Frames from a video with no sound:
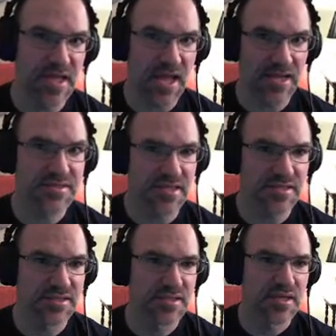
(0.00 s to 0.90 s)

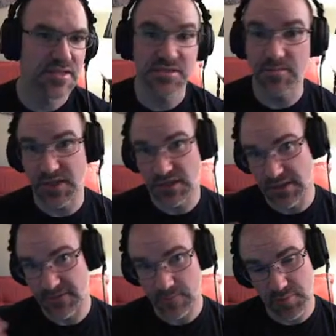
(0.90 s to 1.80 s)
access something
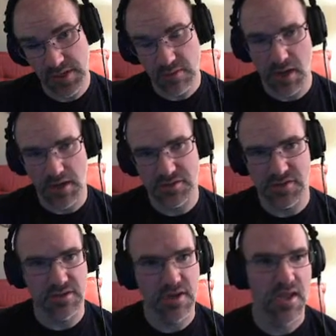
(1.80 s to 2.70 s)
like the player
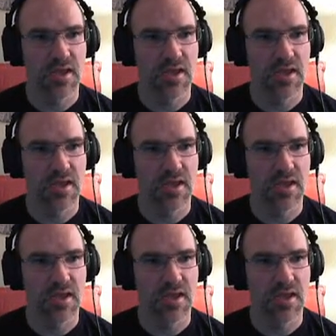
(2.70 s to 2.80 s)
manager,